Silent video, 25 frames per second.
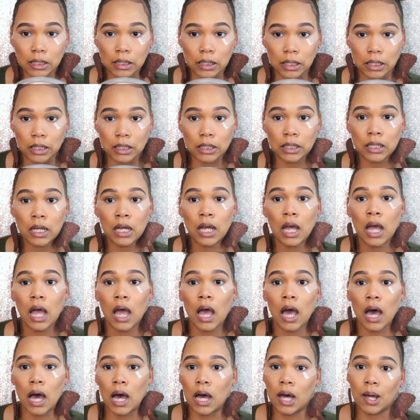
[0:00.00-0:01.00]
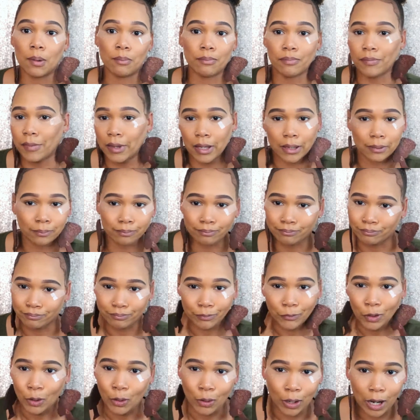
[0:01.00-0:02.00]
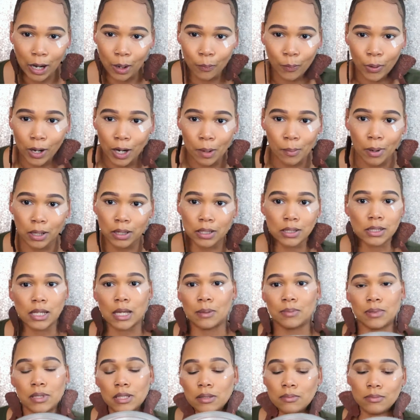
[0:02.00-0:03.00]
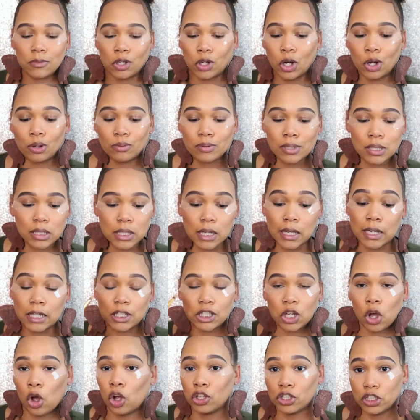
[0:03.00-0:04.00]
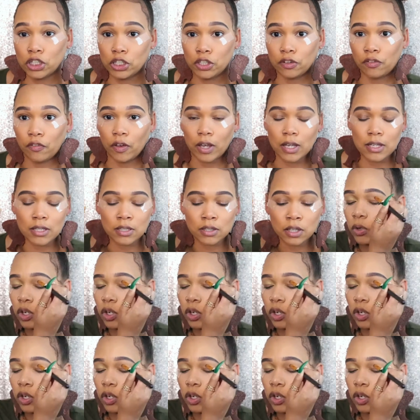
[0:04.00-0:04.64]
clean. Then you don't got to worry about the tape, you know, sticking all to your face.